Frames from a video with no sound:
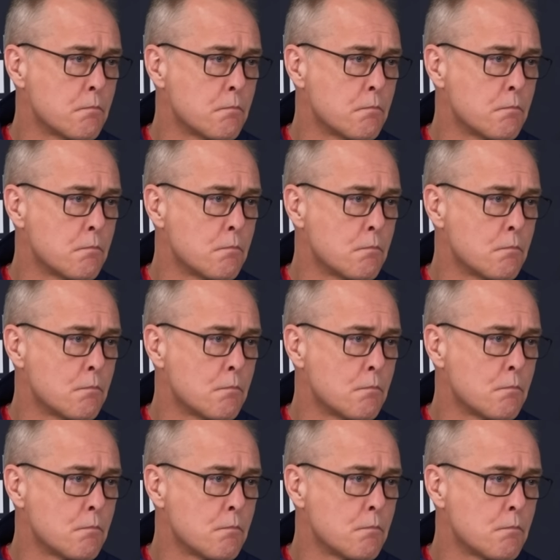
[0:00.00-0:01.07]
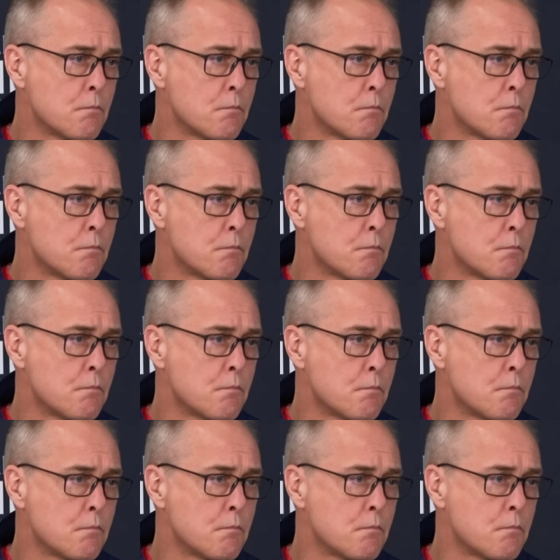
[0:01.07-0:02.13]
against uh, you know somebody like
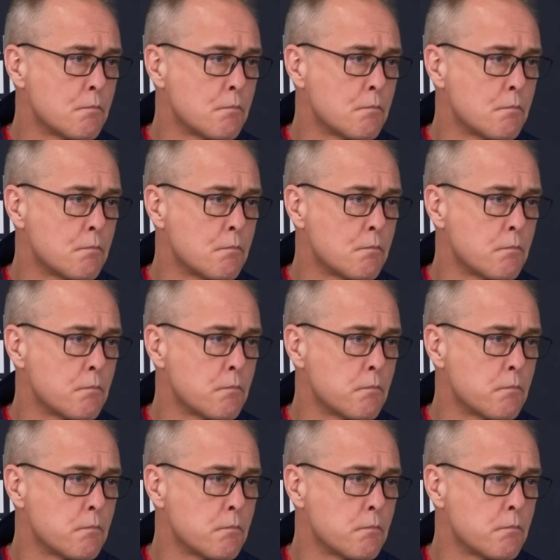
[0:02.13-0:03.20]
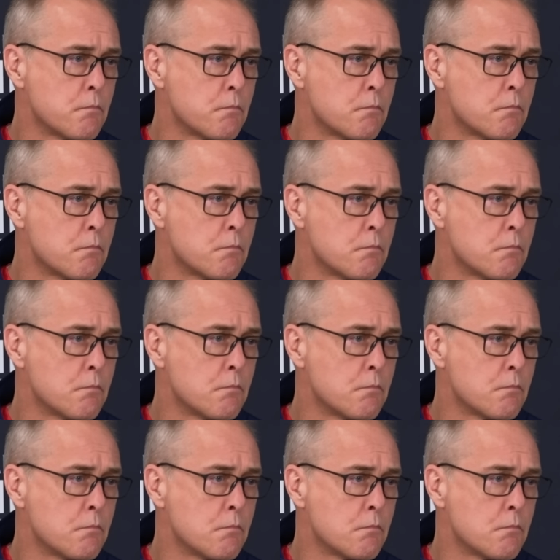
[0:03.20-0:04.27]
McDavid, the difference between assigning a center to
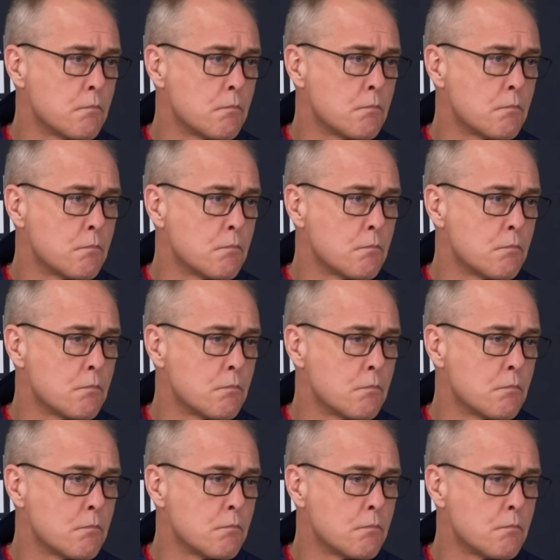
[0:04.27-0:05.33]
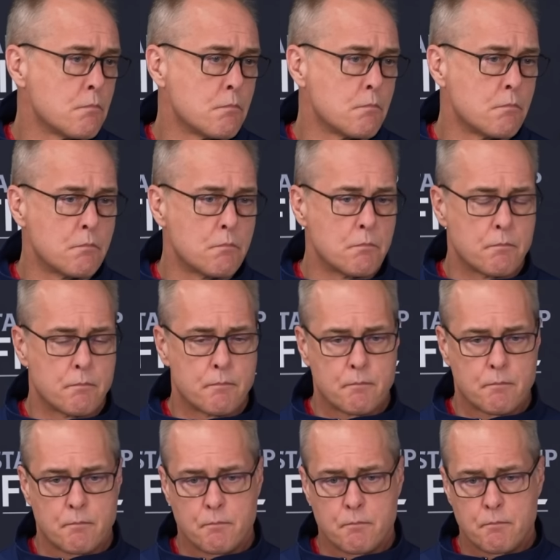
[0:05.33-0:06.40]
that versus a D or a D pairing?
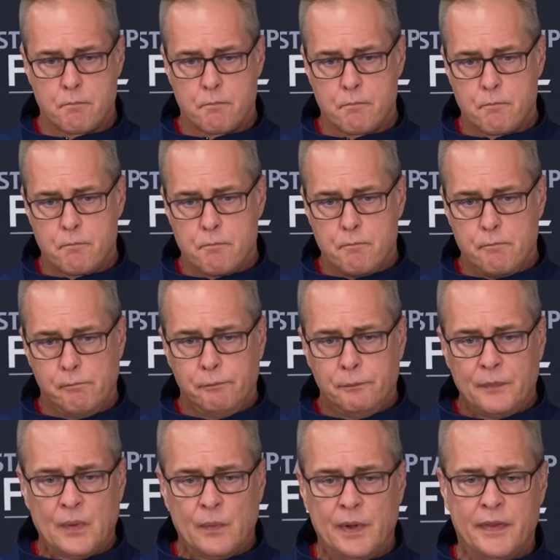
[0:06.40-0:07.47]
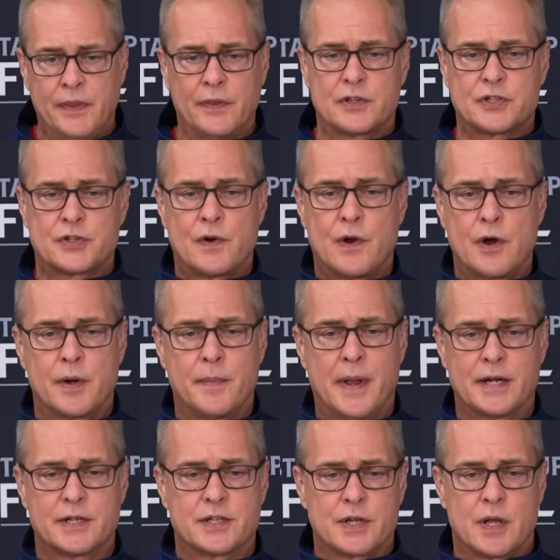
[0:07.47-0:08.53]
Well, I think the stronger
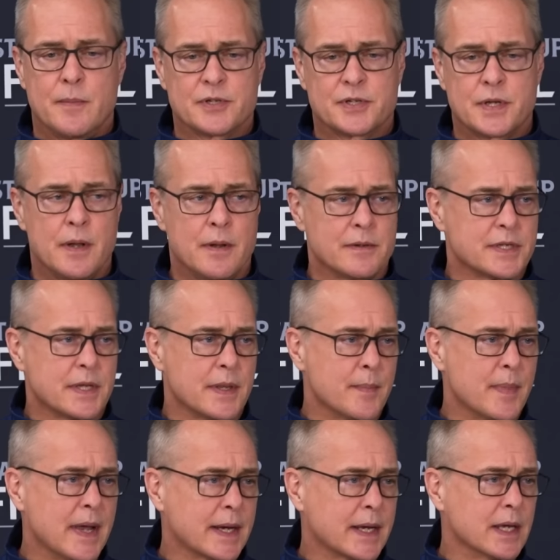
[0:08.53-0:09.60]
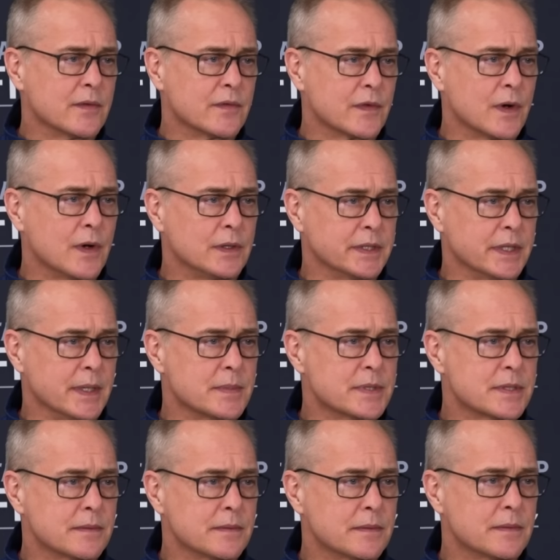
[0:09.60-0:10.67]
match is almost always on the back end for all
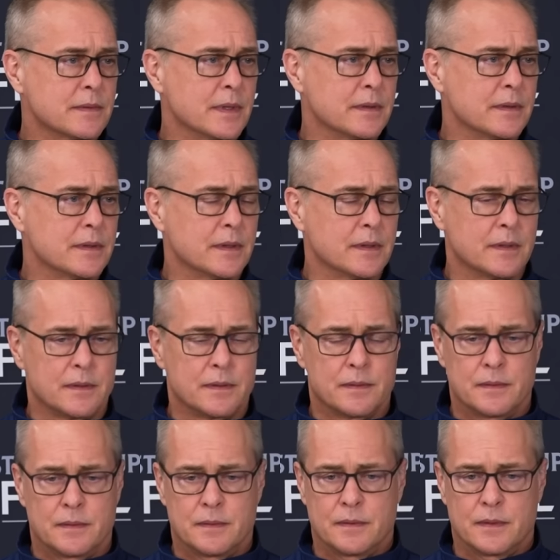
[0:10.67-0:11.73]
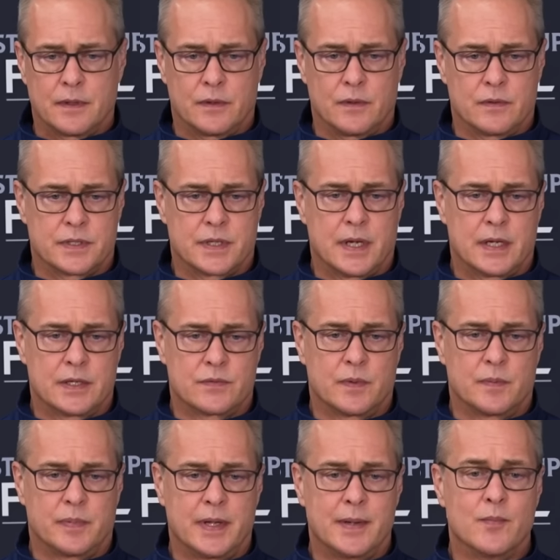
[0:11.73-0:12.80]
teams. That uh, that those guys would play